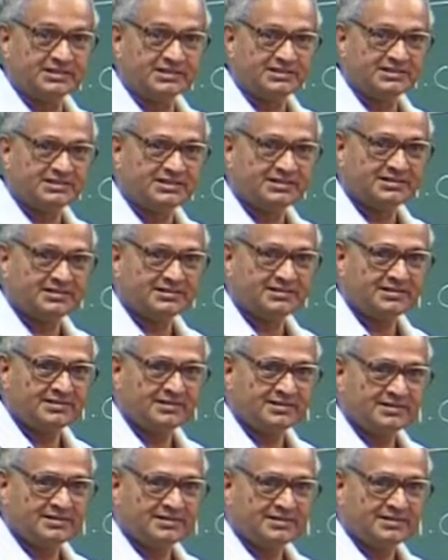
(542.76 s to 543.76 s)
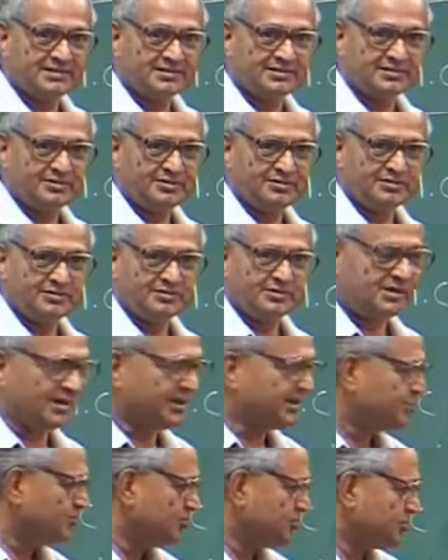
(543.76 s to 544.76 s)
this,
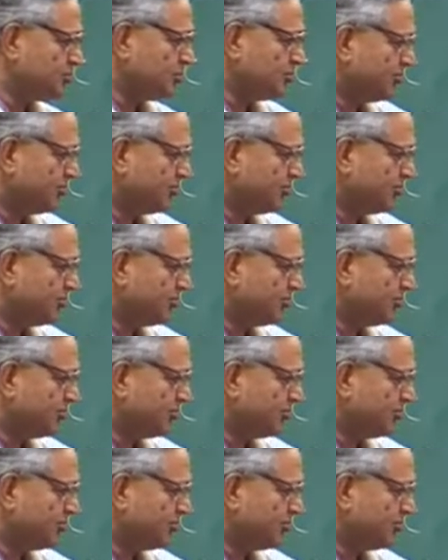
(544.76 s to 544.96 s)
and this